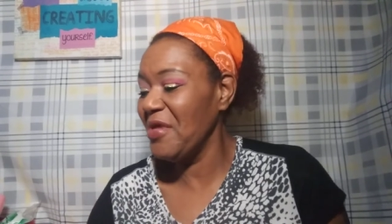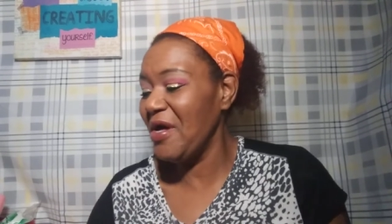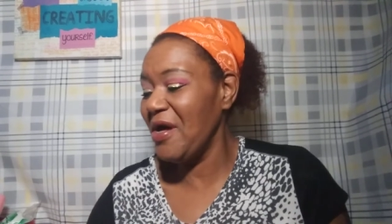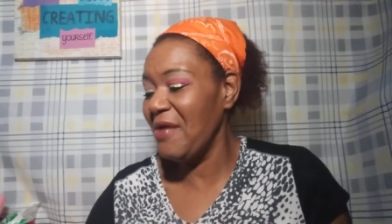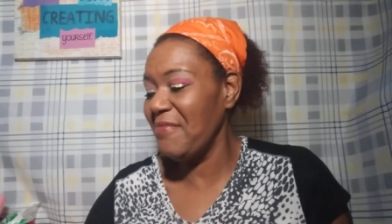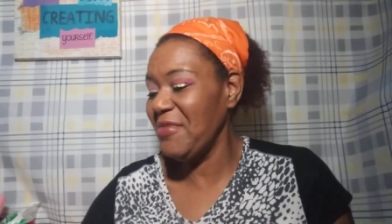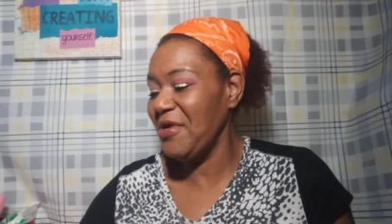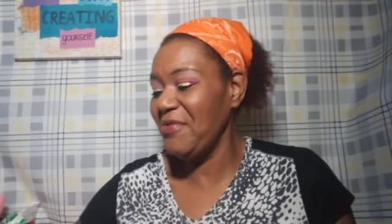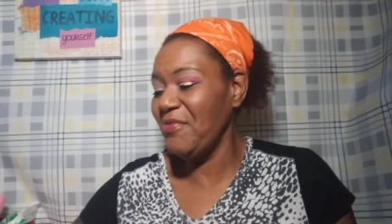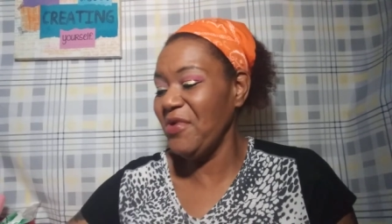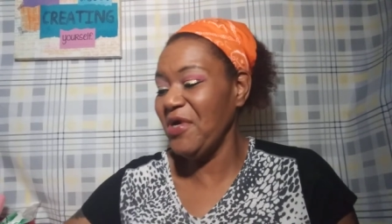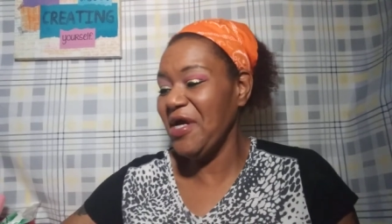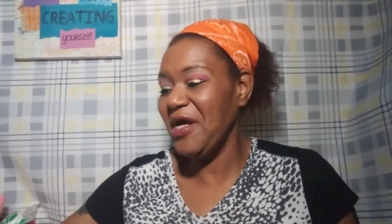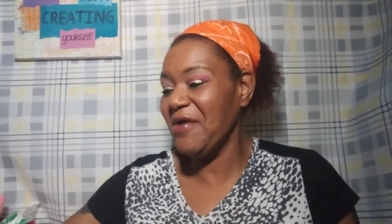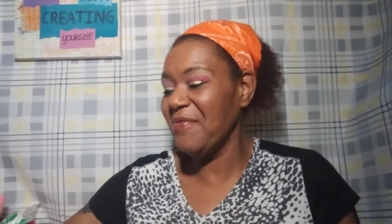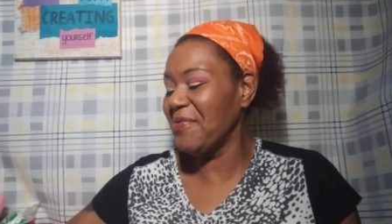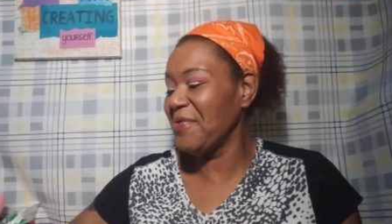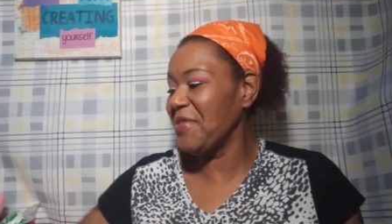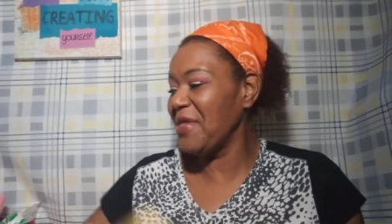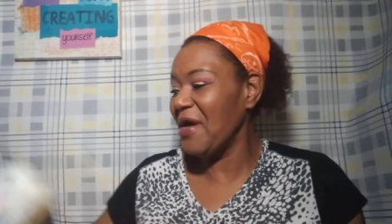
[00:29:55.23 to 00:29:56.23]
I mean, we're
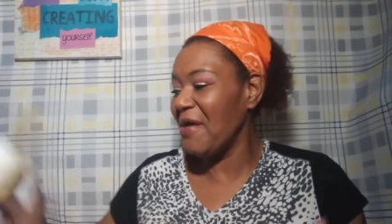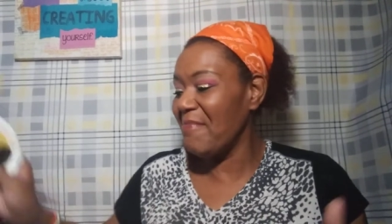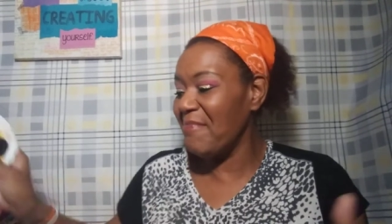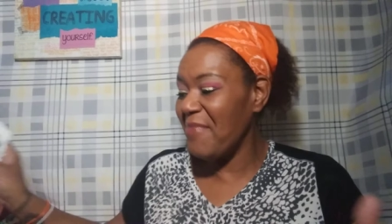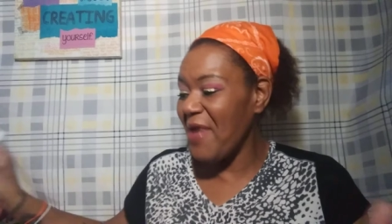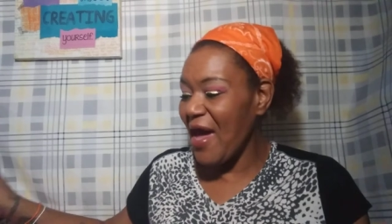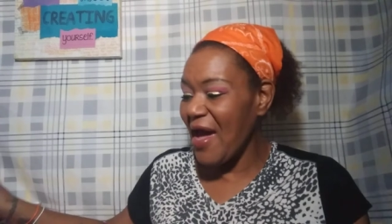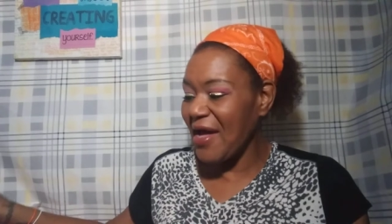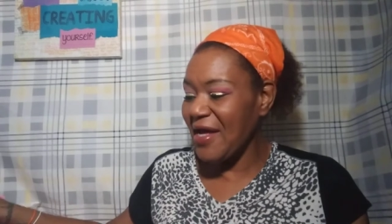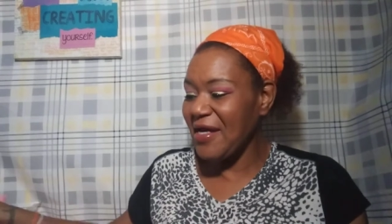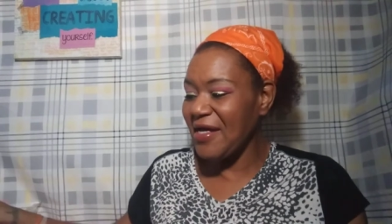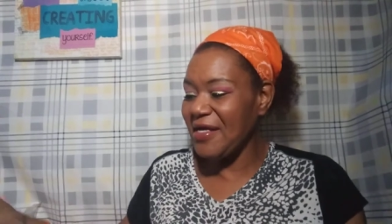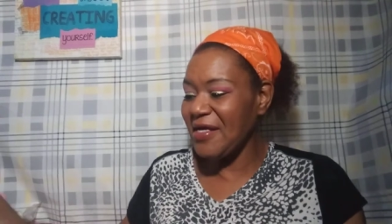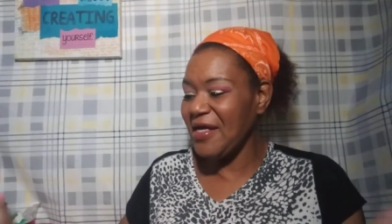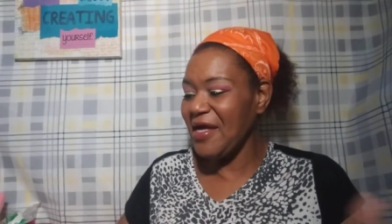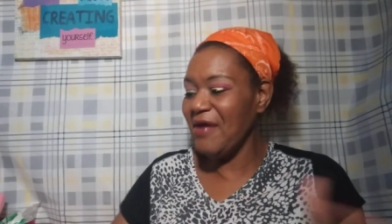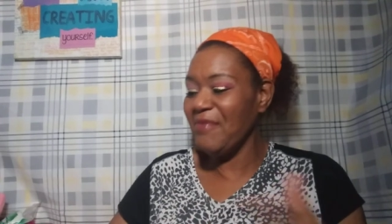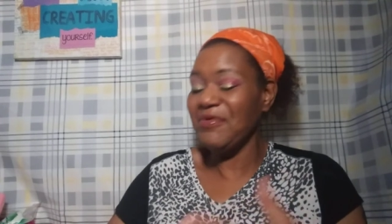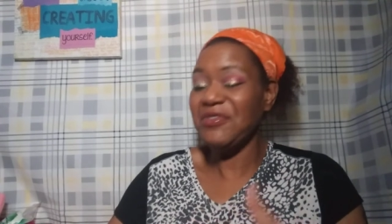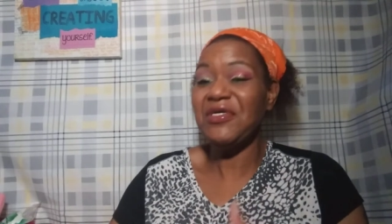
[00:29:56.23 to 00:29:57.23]
here for the
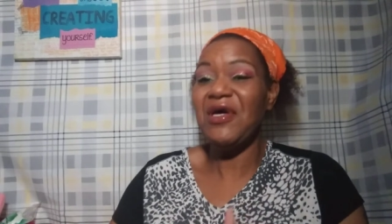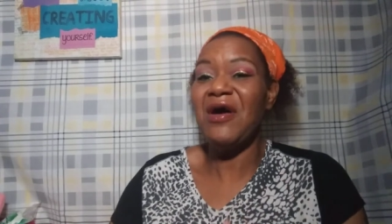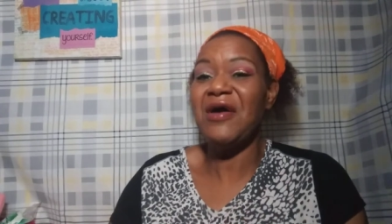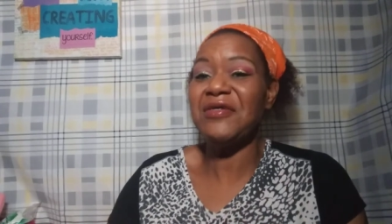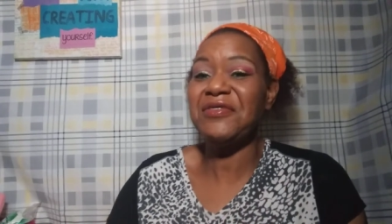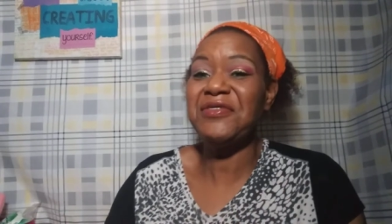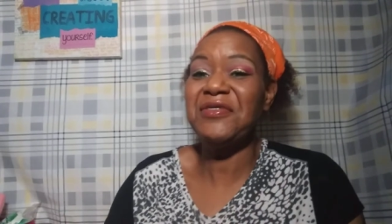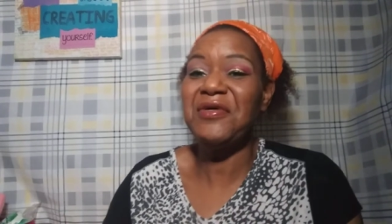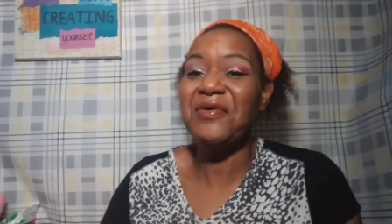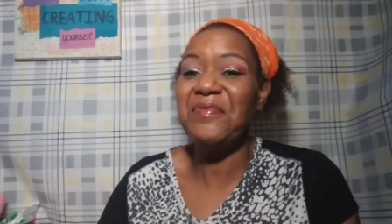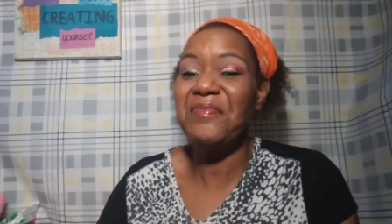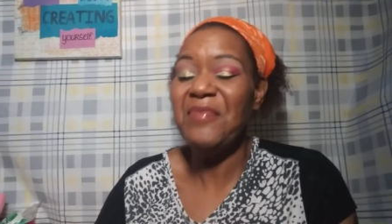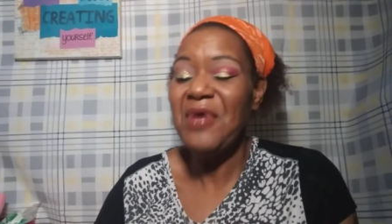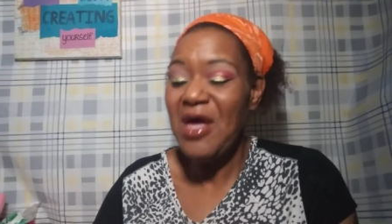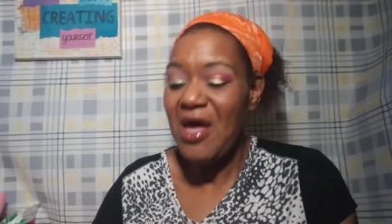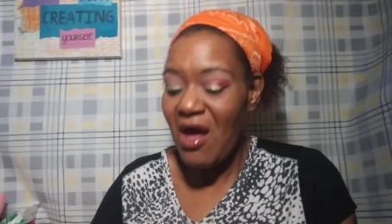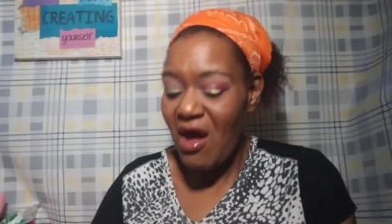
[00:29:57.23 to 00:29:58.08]
unbagging. It was awesome.